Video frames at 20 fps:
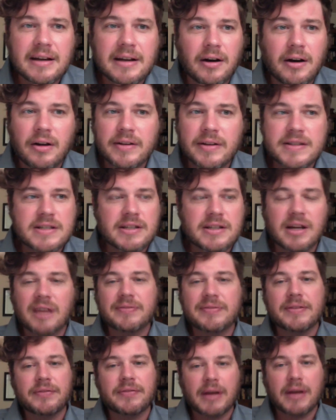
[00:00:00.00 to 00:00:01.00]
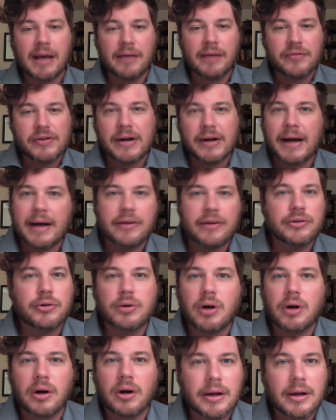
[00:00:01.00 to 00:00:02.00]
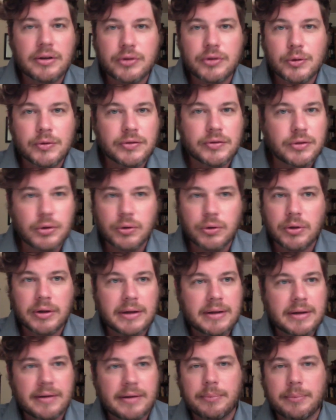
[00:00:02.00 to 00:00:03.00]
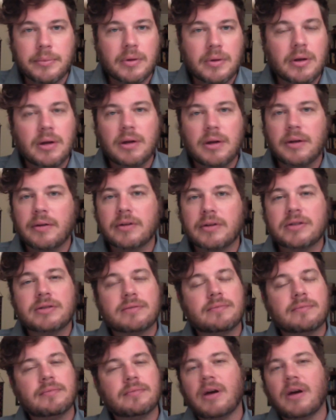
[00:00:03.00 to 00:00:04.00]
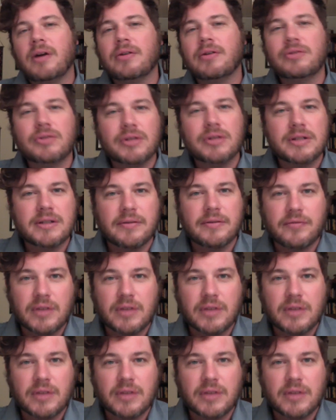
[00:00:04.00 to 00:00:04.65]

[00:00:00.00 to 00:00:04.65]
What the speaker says: All this stuff, if you can't figure out how to do it, all you got to do is Google it, and there's hundreds of